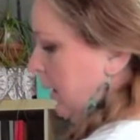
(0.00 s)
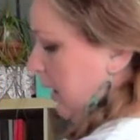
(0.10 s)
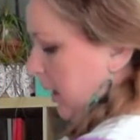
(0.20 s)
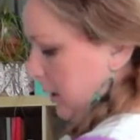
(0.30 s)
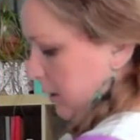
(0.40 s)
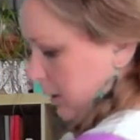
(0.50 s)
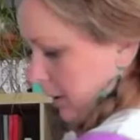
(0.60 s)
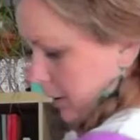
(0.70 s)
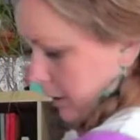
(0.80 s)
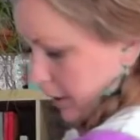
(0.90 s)
And
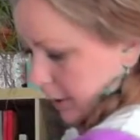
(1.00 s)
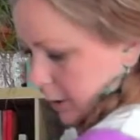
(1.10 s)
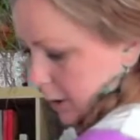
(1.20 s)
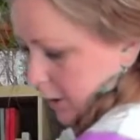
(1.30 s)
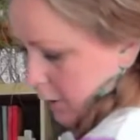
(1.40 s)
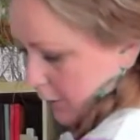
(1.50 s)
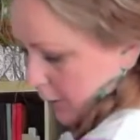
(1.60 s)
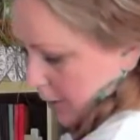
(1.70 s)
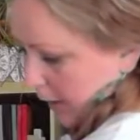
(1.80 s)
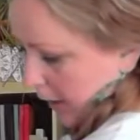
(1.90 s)
I change
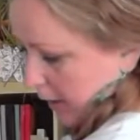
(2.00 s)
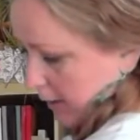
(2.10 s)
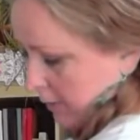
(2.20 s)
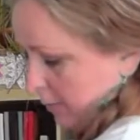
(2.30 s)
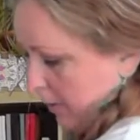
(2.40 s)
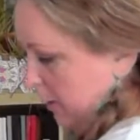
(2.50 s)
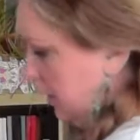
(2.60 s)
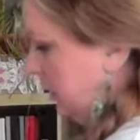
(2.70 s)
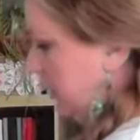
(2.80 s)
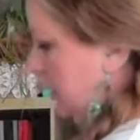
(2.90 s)
the size
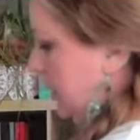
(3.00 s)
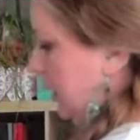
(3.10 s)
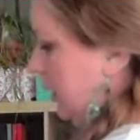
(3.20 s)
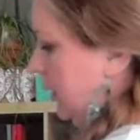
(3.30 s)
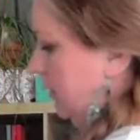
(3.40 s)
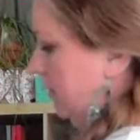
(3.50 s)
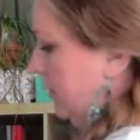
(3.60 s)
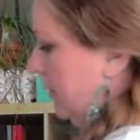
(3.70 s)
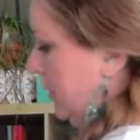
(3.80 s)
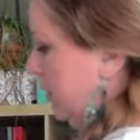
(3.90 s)
depending on the size of
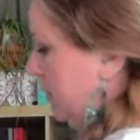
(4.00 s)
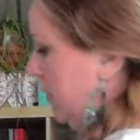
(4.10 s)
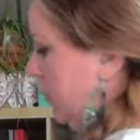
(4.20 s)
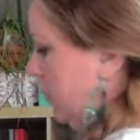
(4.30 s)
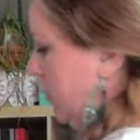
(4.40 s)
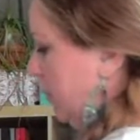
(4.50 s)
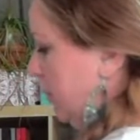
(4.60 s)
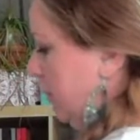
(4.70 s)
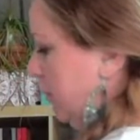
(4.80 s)
the leaves I wanna